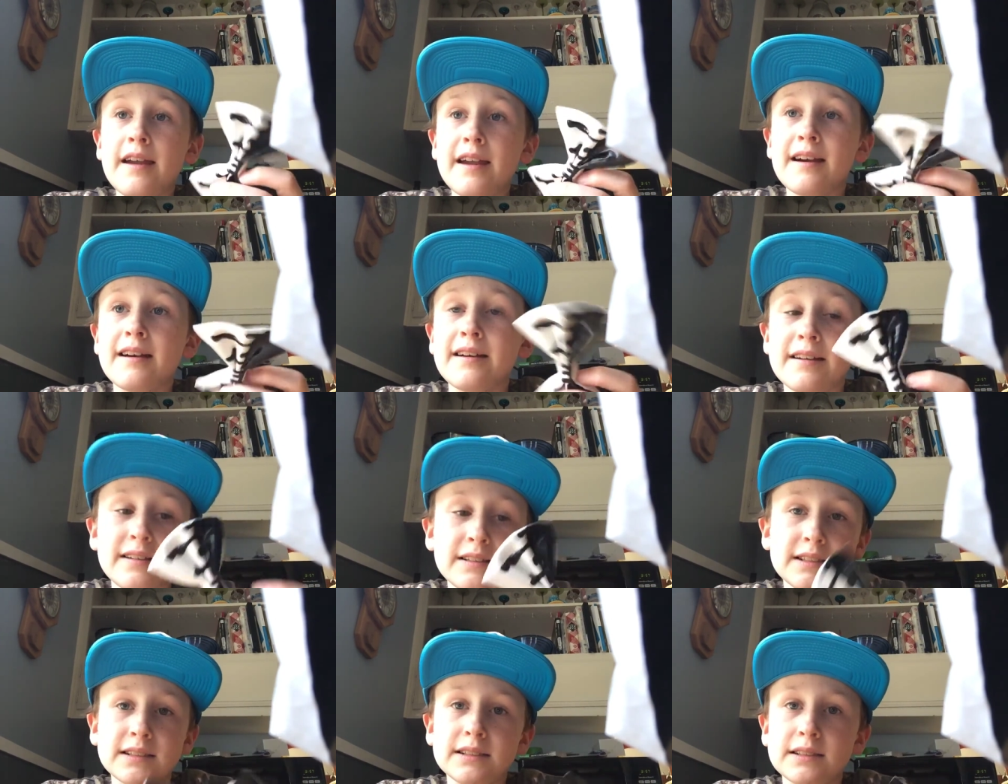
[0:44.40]

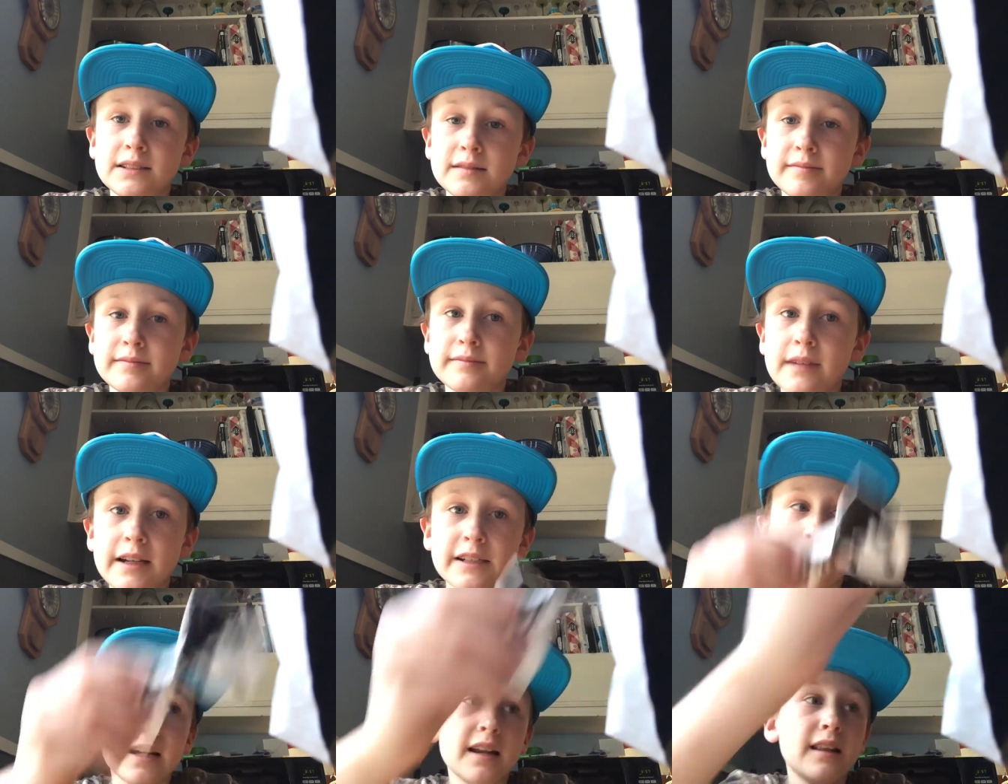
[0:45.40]
And I
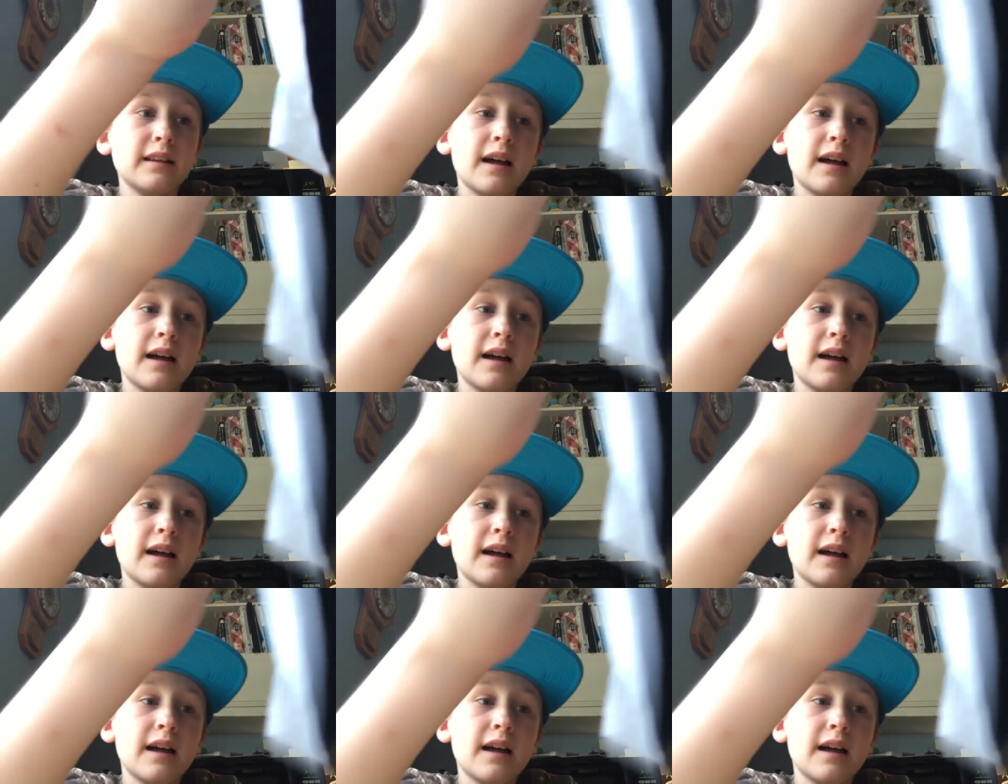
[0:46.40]
just got